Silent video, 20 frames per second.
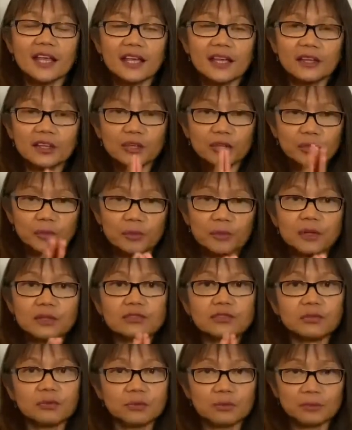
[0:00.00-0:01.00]
We were
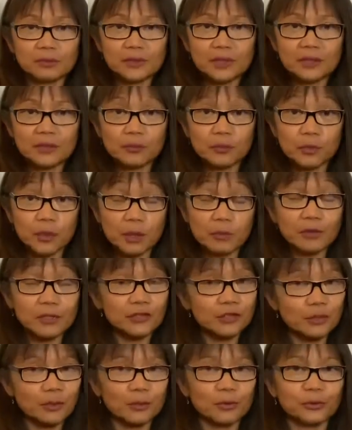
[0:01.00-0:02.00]
told
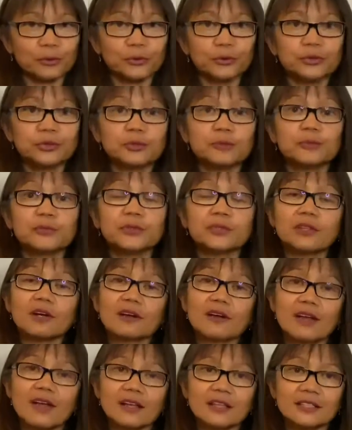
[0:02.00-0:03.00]
to put our
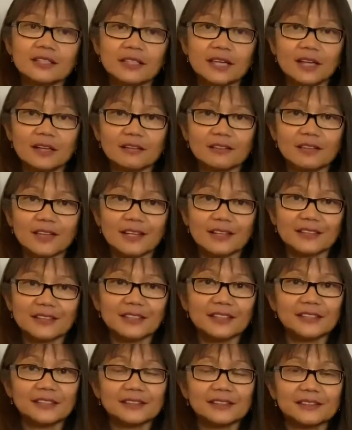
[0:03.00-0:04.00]
hand together like
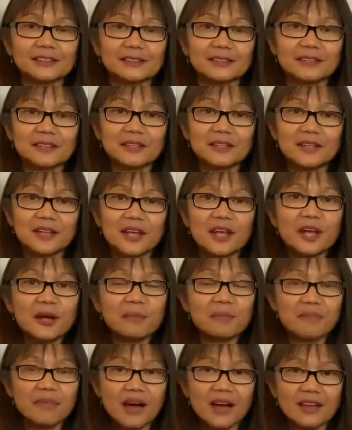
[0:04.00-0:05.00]
this,
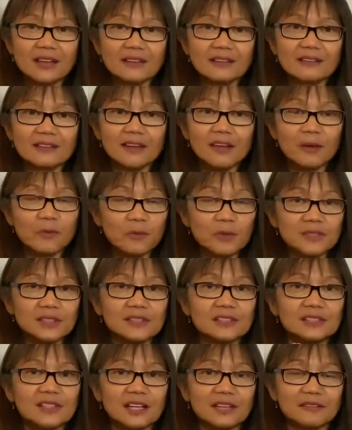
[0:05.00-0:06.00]
but it was
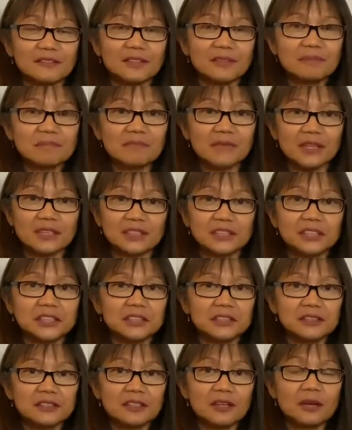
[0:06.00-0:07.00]
never
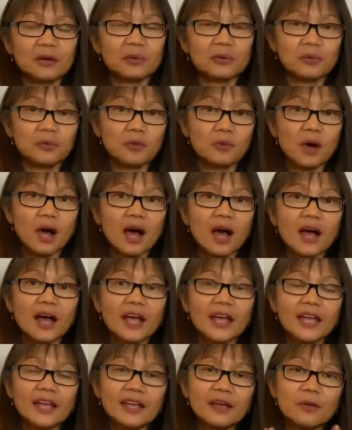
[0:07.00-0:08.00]
mentioned
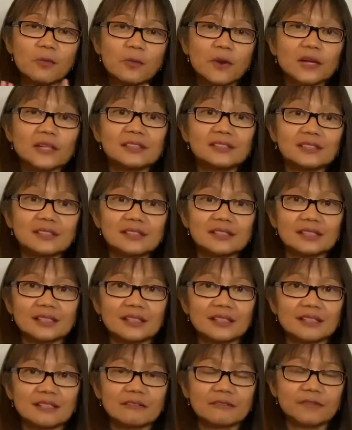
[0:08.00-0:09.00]
why, what is the
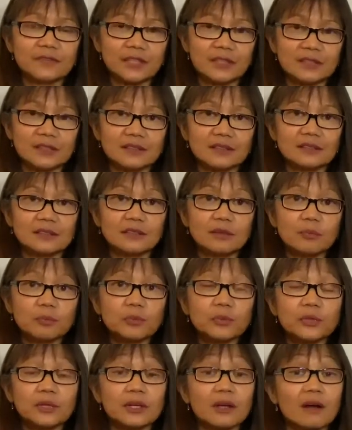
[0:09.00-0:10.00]
significance of
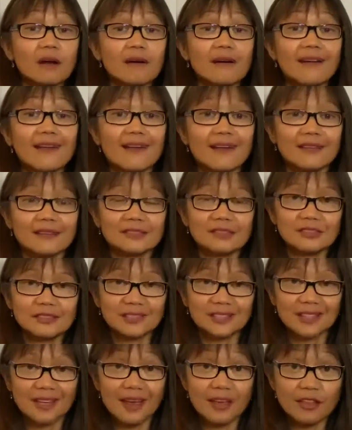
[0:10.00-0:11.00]
putting our hands
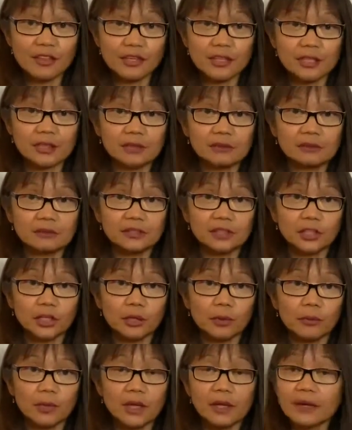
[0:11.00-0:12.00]
together,
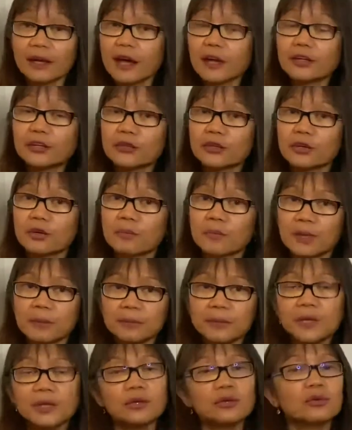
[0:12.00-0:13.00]
and I don't know,
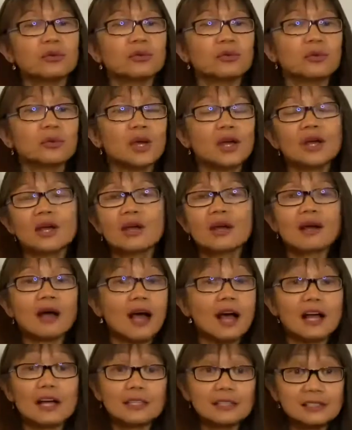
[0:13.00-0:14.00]
maybe you
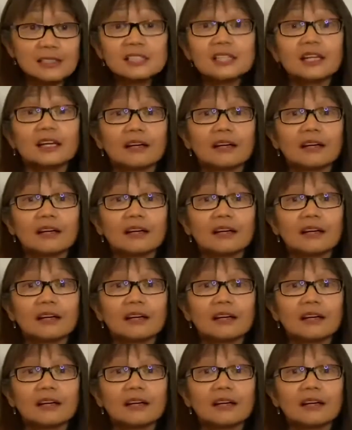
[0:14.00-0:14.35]
ask